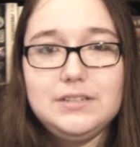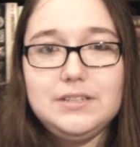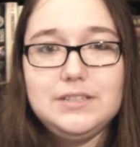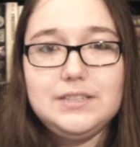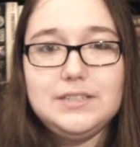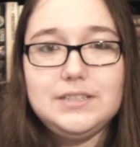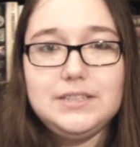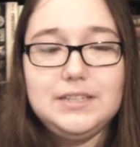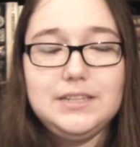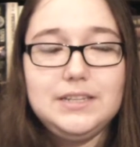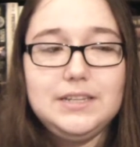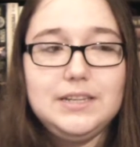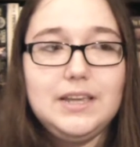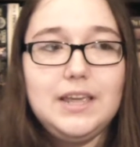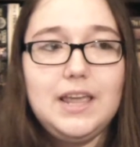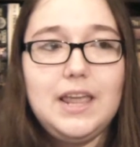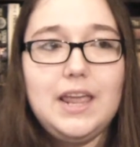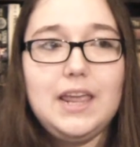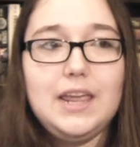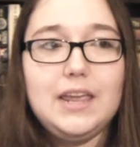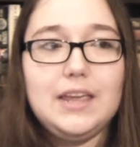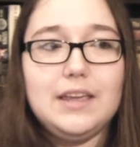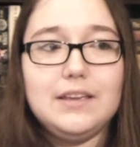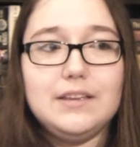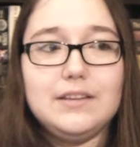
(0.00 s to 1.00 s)
D.C.
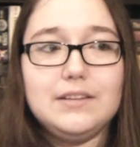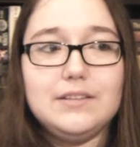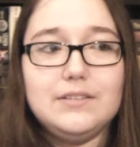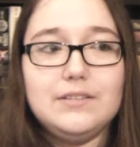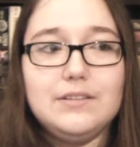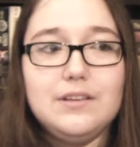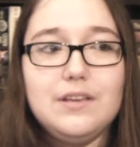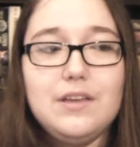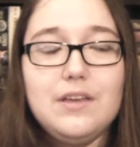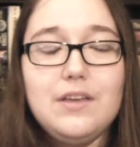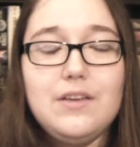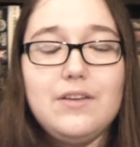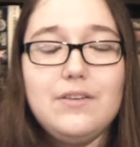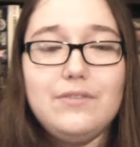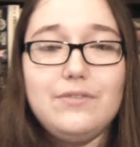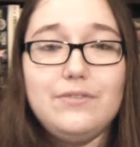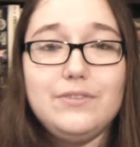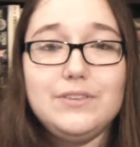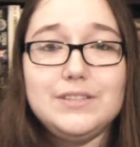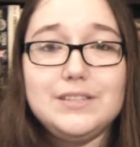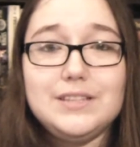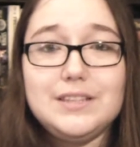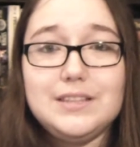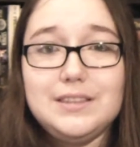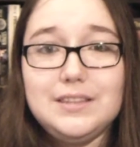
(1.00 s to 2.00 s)
and
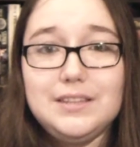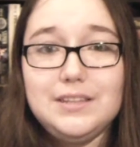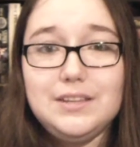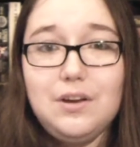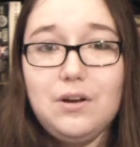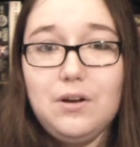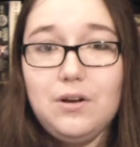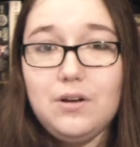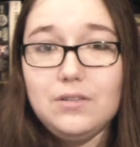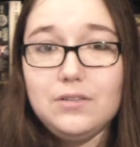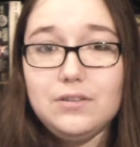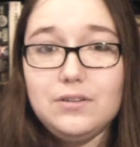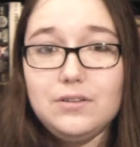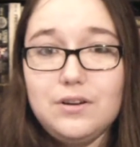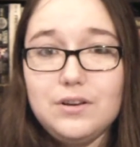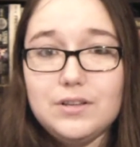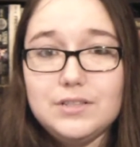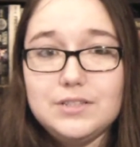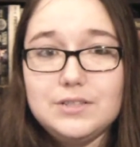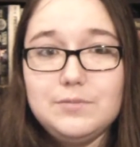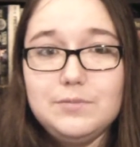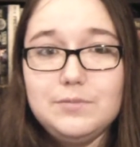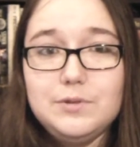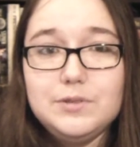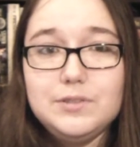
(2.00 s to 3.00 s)
visit the
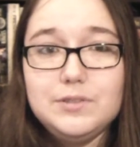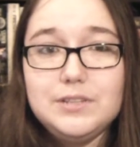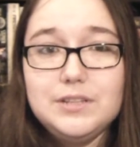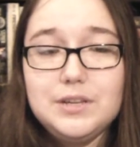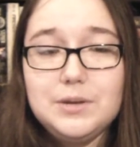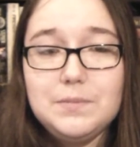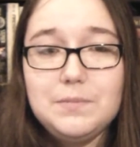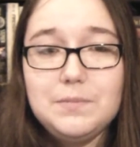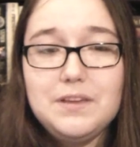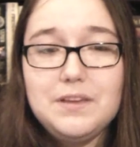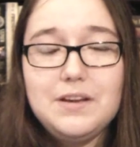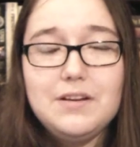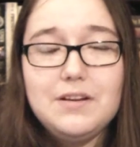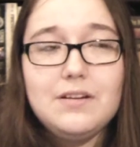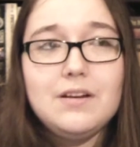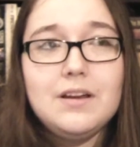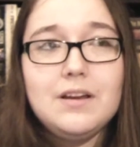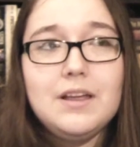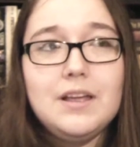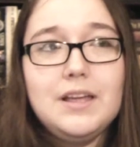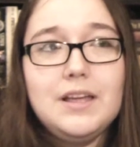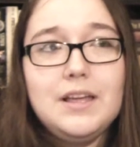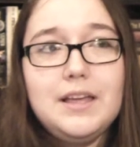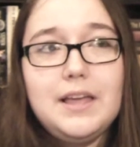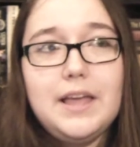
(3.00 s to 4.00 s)
Holocaust Museum there.
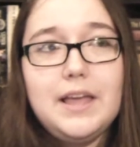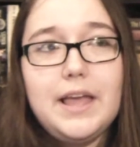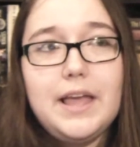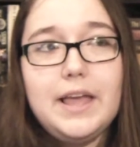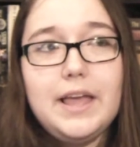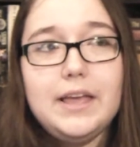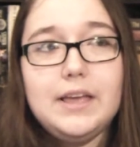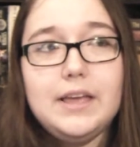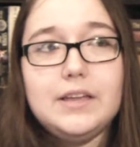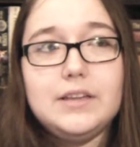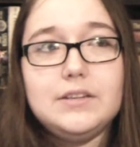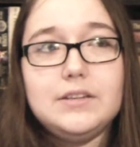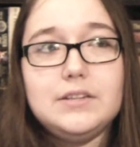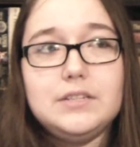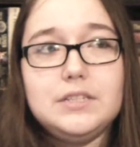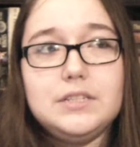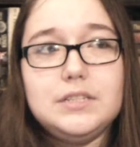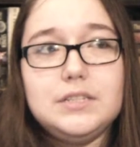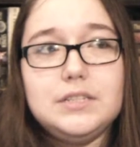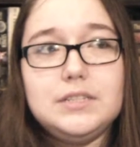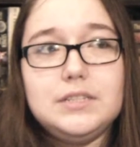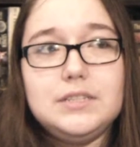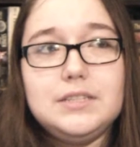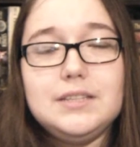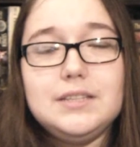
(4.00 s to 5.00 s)
And
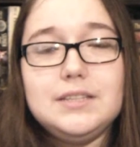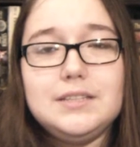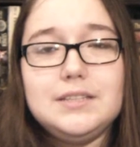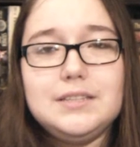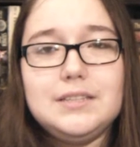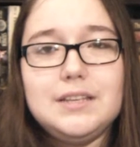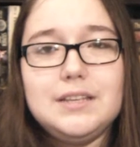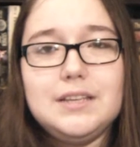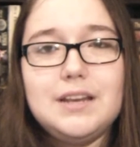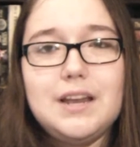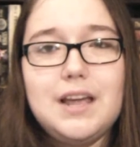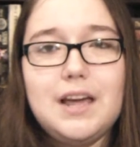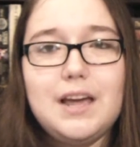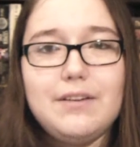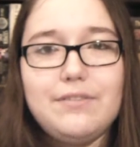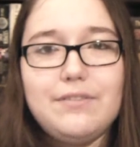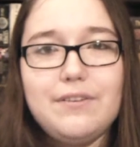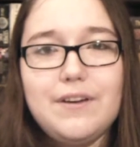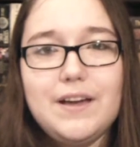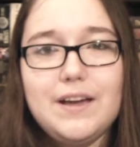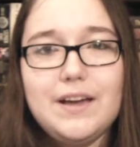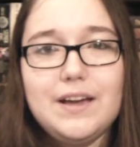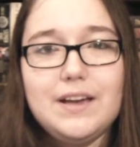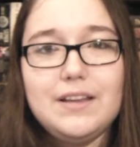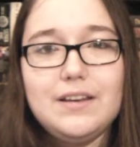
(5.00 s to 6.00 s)
since then, I've
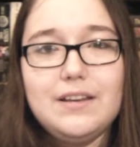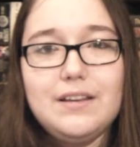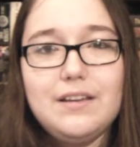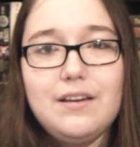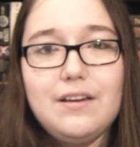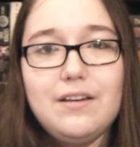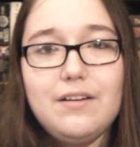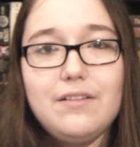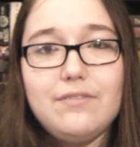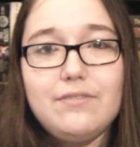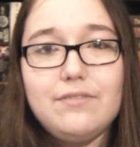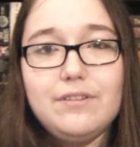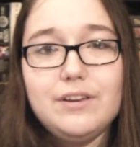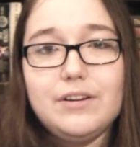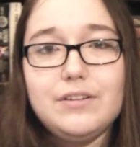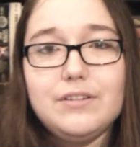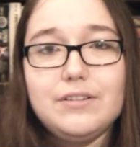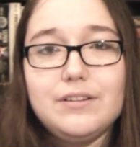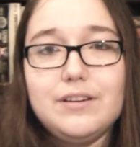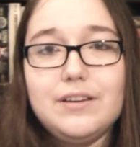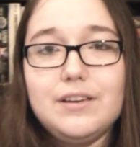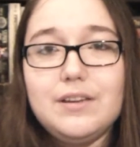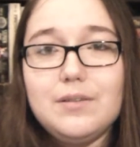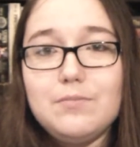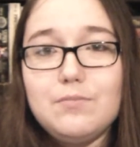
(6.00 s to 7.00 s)
had a
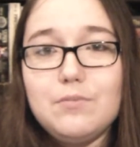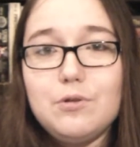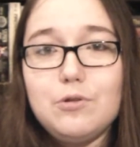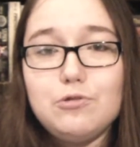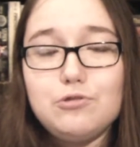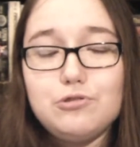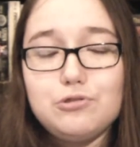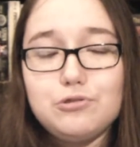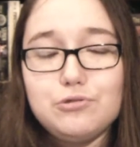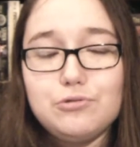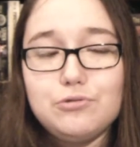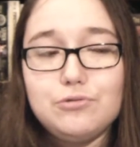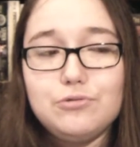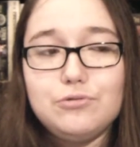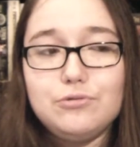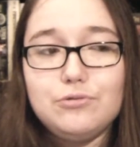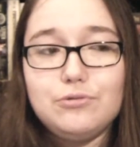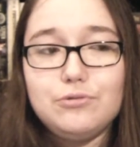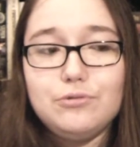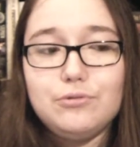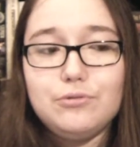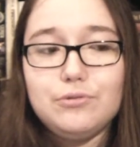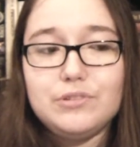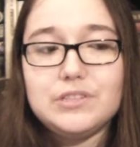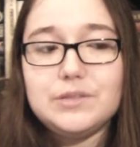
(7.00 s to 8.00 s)
very
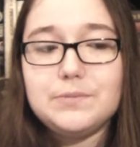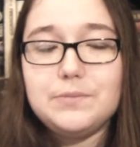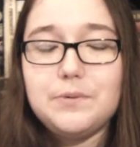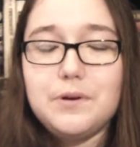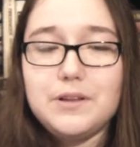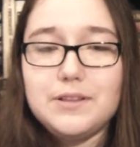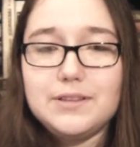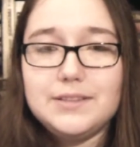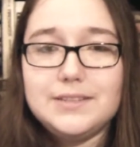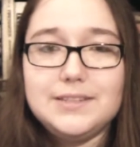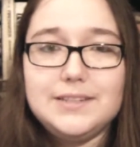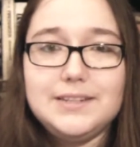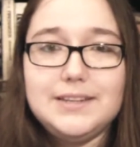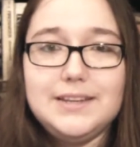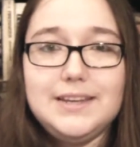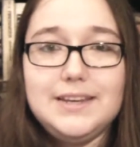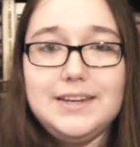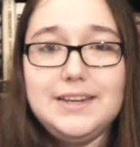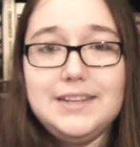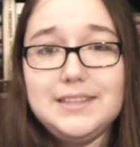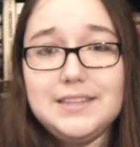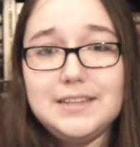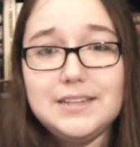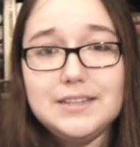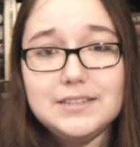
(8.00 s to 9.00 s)
emotional response to
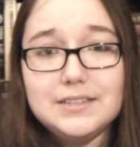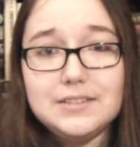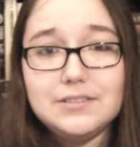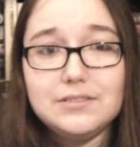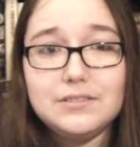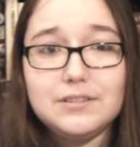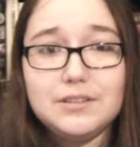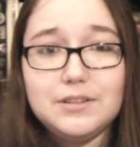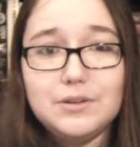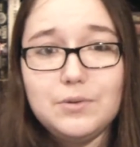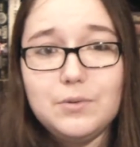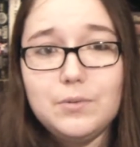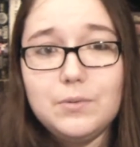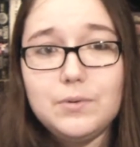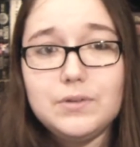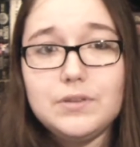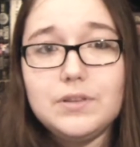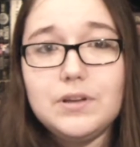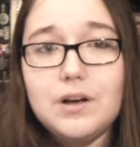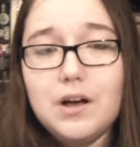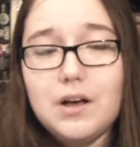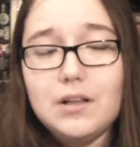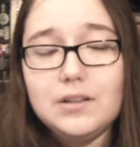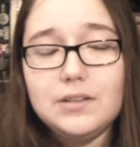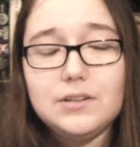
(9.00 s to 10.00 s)
anything dealing with
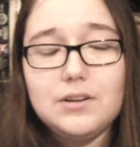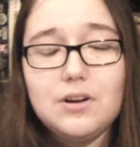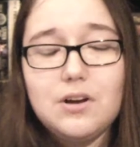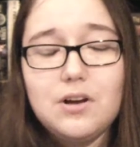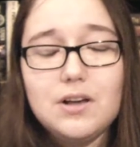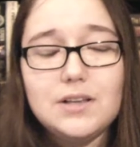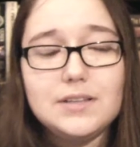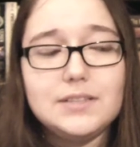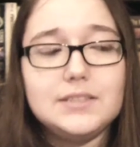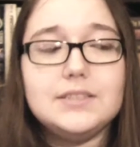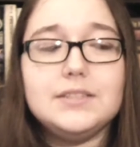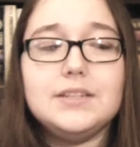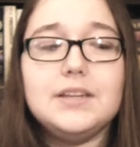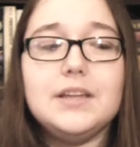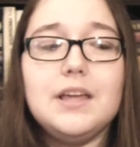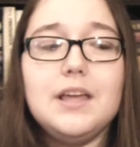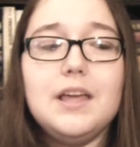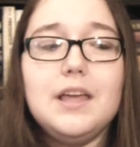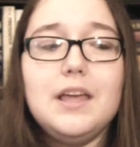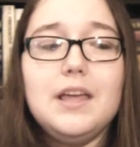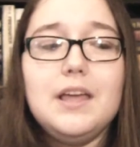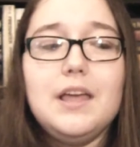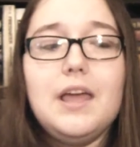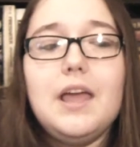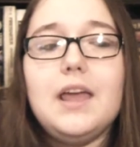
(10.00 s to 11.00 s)
the Holocaust.
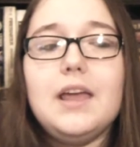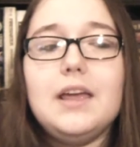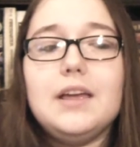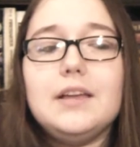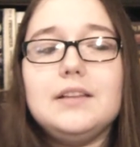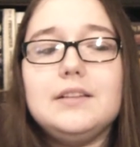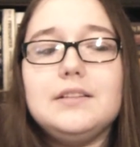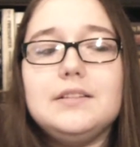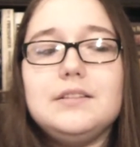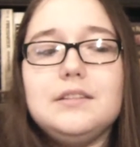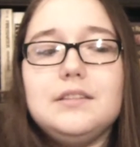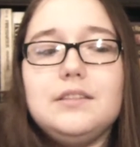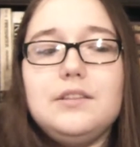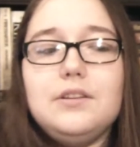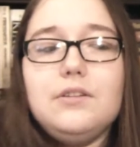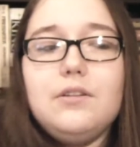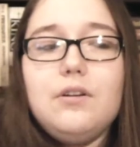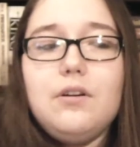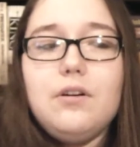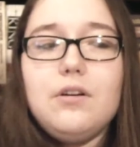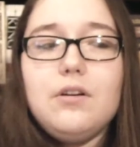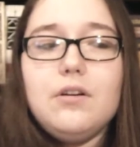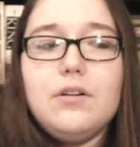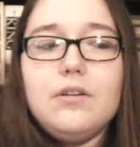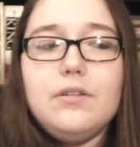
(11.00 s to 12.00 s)
And there
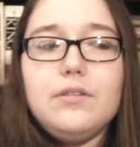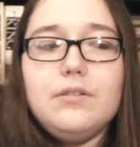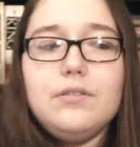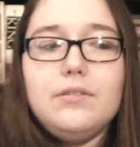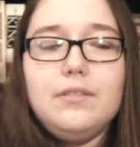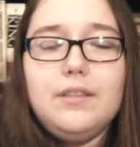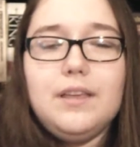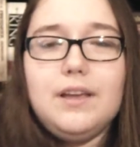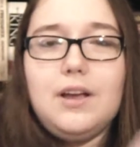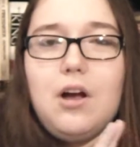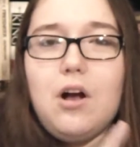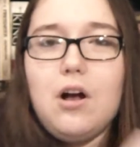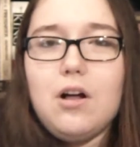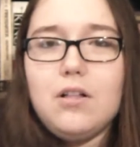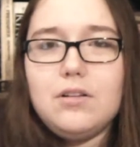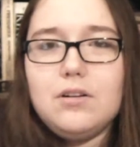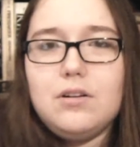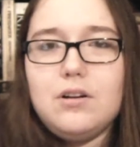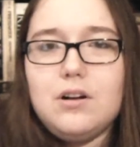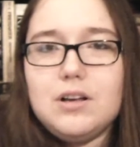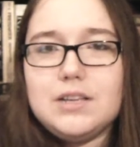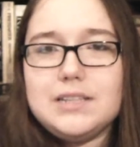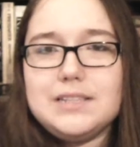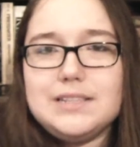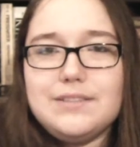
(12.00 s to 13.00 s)
are like
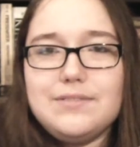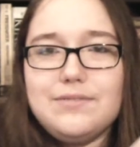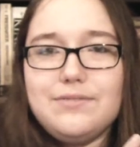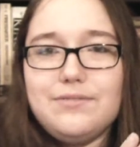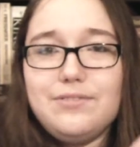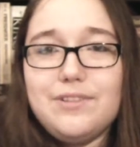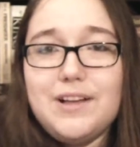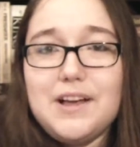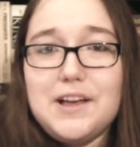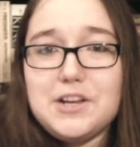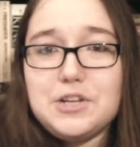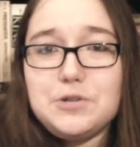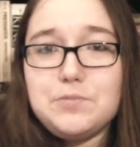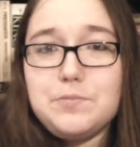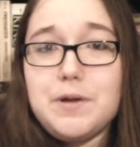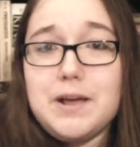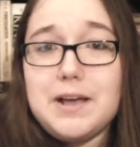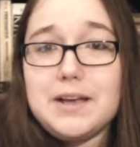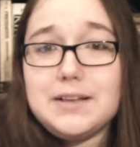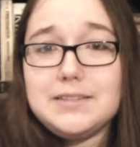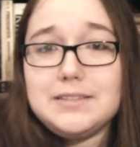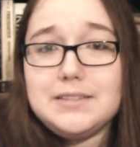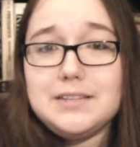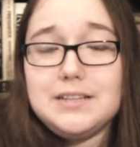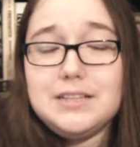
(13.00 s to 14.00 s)
Holocaust
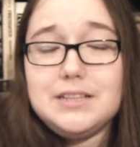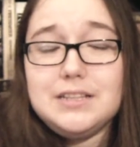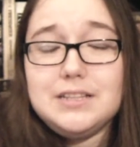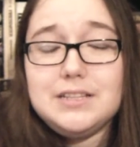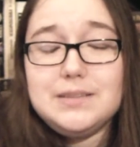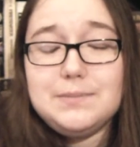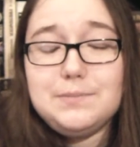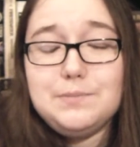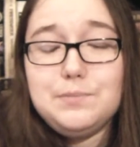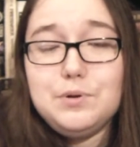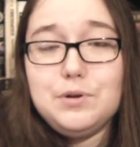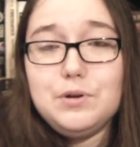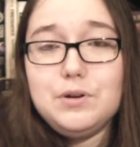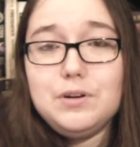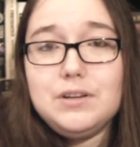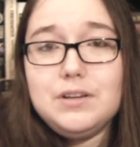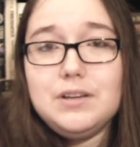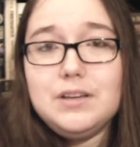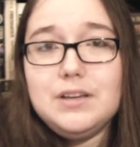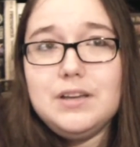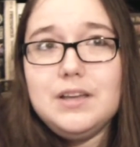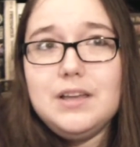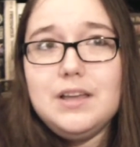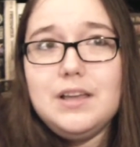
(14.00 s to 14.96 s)
flashbacks in this book.